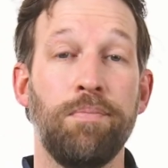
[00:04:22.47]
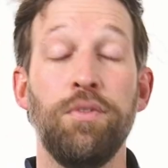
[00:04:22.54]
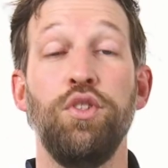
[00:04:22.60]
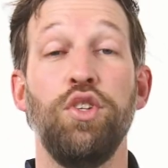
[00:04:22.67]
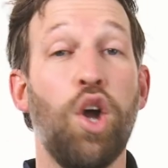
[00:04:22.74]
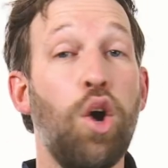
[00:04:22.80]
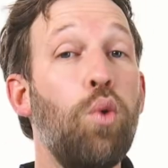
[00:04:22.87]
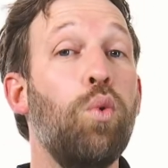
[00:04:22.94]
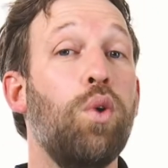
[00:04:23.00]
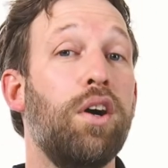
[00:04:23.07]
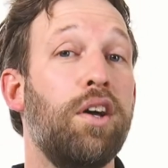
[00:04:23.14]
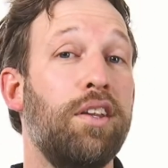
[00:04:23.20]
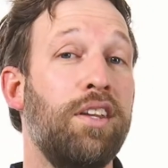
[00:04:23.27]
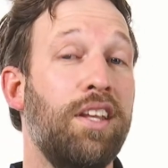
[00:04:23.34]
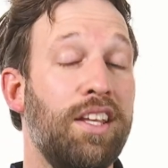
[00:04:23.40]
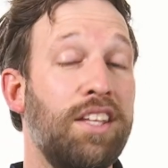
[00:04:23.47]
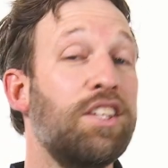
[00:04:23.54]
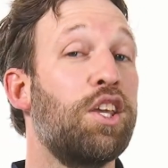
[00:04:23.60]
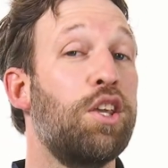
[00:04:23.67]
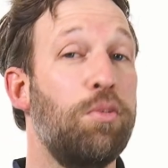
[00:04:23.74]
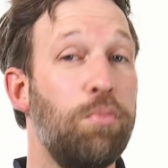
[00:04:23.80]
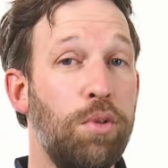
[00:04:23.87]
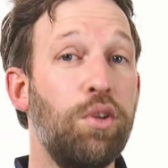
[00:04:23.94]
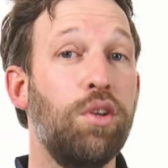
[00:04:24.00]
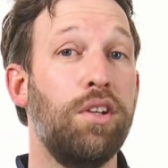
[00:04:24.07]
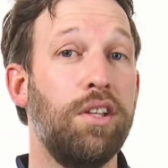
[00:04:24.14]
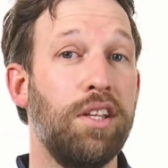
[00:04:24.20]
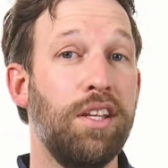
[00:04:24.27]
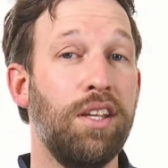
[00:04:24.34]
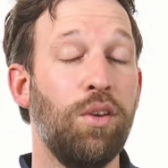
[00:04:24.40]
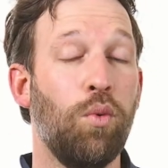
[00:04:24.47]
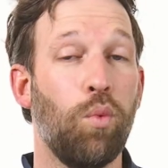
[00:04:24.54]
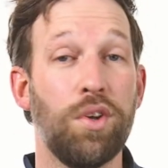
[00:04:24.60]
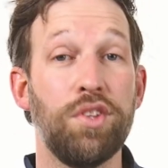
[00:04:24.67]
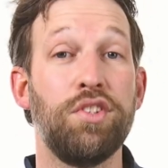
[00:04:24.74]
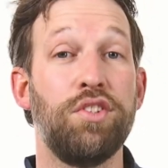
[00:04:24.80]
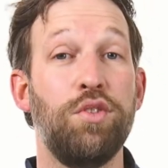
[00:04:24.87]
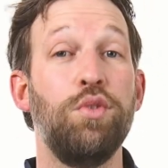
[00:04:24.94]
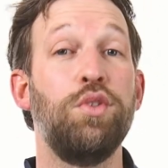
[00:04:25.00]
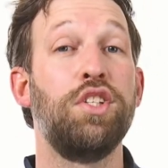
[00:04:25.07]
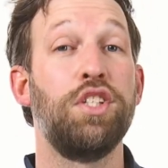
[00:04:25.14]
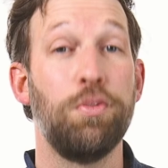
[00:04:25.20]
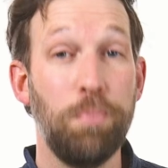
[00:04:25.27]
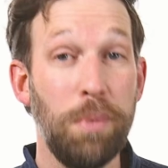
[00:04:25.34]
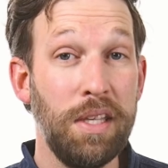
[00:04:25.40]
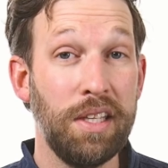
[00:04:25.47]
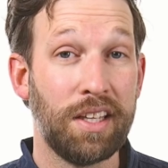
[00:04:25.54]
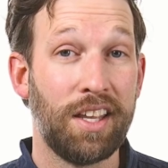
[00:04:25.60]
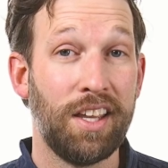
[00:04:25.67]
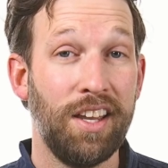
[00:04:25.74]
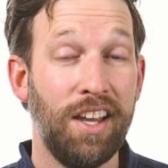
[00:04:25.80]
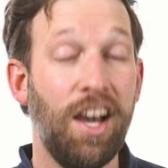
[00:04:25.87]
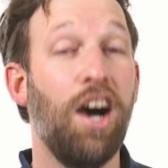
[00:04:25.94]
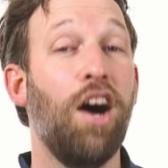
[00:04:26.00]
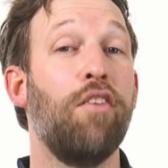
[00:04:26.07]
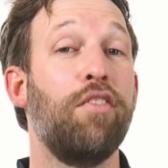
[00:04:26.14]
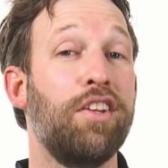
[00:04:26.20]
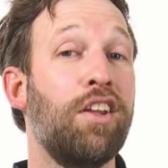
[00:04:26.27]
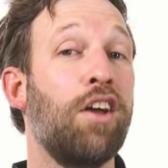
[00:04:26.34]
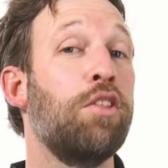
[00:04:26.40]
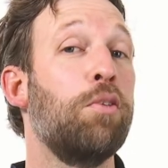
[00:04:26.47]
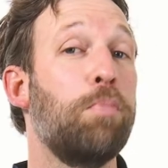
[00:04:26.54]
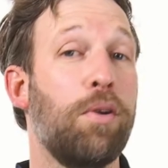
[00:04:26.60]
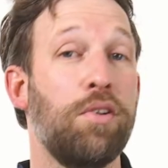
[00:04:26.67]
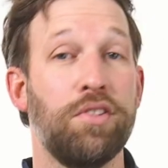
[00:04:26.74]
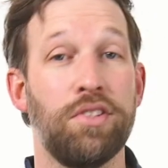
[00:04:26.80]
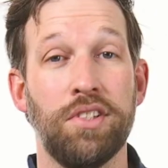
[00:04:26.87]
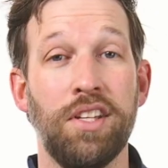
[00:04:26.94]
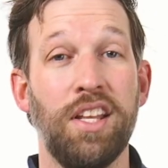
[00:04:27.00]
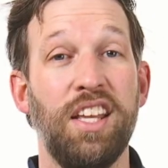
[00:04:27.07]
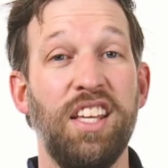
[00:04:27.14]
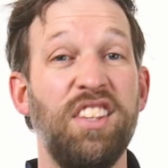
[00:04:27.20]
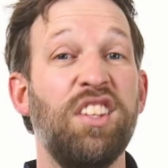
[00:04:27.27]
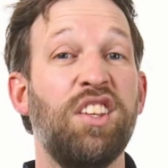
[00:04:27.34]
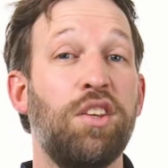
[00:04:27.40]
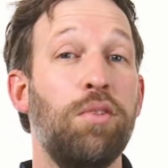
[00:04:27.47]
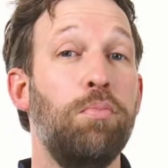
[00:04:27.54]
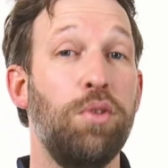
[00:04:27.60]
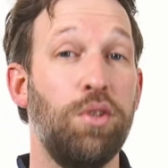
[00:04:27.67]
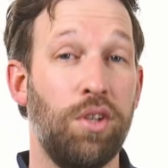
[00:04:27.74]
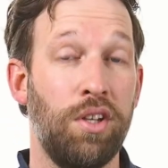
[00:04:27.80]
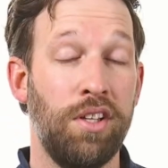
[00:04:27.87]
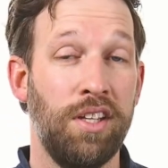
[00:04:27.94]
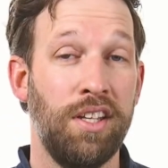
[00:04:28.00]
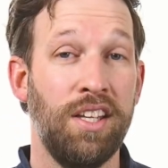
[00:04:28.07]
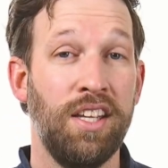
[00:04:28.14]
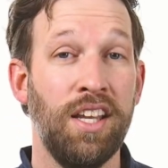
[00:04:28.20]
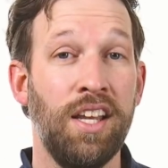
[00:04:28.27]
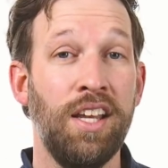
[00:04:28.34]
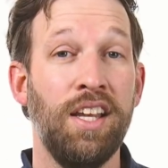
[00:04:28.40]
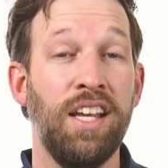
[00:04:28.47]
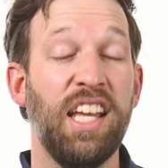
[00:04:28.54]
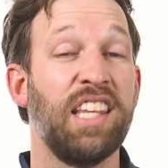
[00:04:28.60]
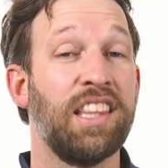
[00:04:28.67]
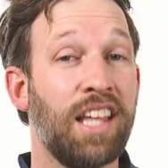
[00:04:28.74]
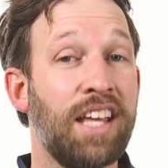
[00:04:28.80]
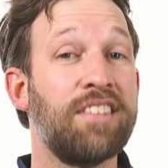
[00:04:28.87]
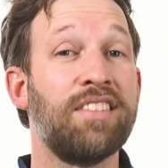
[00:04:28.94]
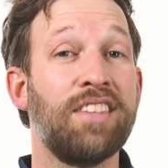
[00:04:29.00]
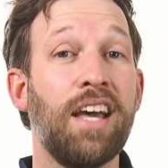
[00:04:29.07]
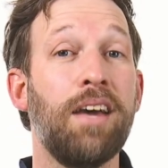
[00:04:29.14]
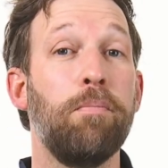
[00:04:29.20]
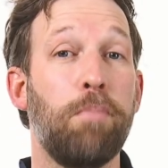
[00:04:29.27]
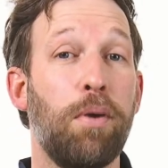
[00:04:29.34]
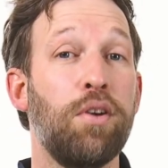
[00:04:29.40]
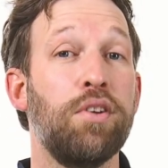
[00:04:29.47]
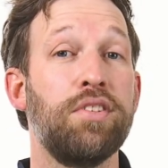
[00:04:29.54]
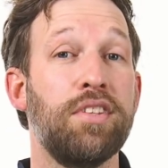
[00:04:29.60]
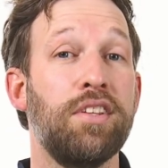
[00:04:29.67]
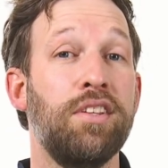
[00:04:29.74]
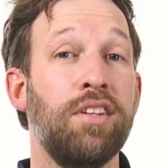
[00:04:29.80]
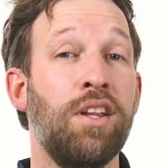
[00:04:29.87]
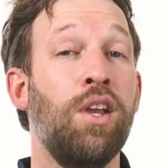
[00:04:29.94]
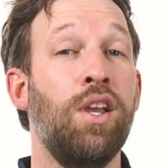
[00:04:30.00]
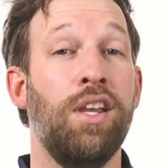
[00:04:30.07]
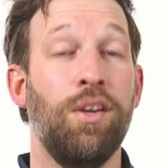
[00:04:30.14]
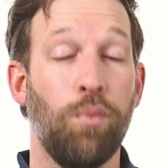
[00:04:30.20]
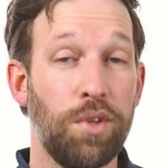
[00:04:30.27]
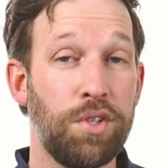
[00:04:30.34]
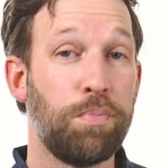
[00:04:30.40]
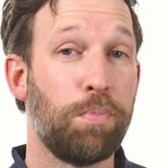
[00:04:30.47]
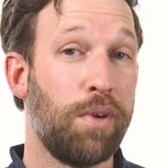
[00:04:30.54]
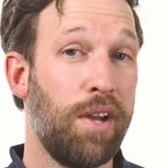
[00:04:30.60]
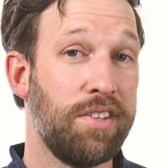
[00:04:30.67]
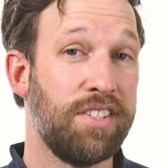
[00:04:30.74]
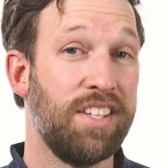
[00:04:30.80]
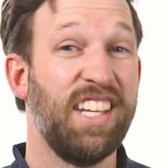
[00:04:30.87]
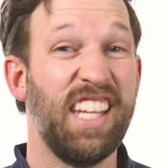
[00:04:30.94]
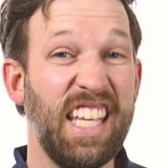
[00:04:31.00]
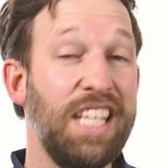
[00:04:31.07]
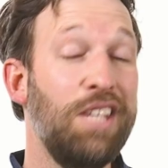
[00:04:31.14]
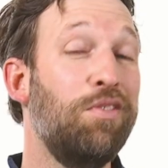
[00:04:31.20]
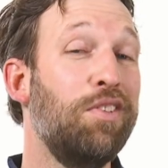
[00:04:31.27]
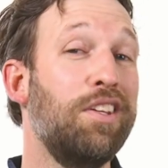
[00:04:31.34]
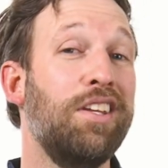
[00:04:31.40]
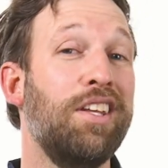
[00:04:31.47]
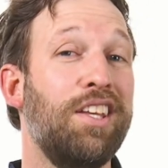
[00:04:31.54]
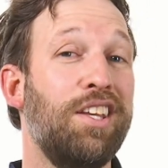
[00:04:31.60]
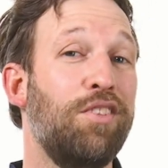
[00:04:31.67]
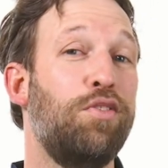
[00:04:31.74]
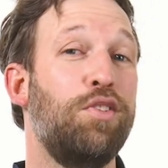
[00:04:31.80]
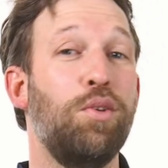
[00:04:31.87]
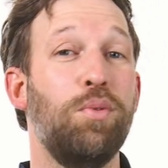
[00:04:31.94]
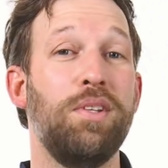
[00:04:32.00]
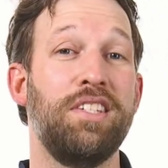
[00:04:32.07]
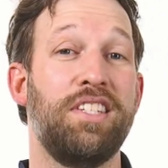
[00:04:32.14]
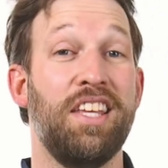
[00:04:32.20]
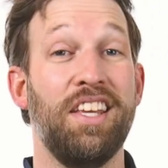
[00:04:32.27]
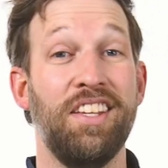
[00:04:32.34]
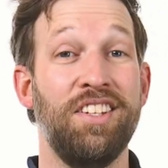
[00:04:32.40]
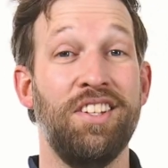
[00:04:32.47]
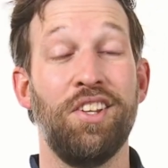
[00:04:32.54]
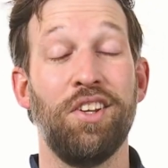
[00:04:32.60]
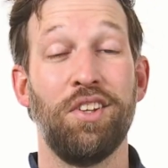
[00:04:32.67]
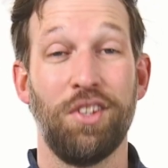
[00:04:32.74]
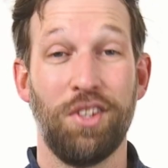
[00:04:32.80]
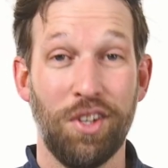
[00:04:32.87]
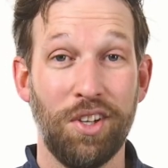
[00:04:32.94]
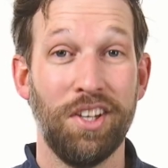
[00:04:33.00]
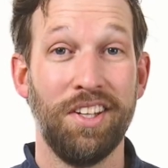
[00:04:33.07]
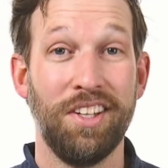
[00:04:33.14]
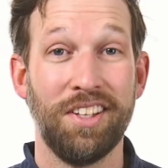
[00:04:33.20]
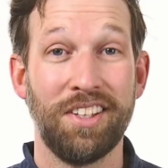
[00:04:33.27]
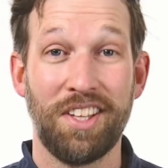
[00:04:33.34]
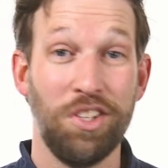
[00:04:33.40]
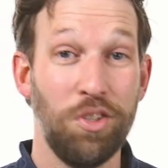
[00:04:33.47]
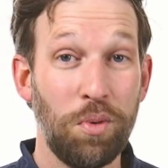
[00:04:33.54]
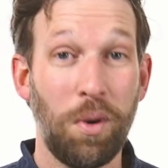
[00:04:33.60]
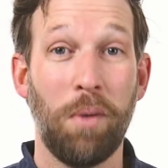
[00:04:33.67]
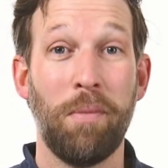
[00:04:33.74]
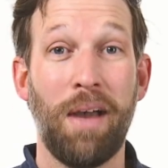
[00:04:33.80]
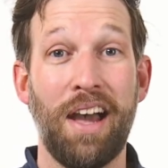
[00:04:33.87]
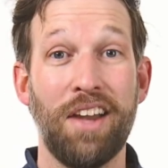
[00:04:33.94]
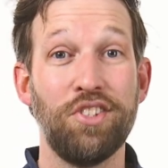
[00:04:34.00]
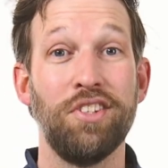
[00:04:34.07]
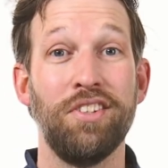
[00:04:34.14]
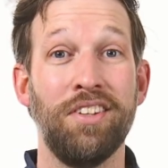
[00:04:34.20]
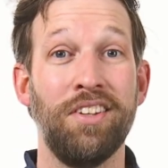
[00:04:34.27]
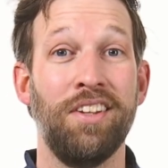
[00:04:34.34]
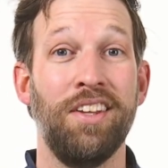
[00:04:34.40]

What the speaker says: No one in the community was to speak of another person in the community unless that person was present, even if you intend good. Can you imagine?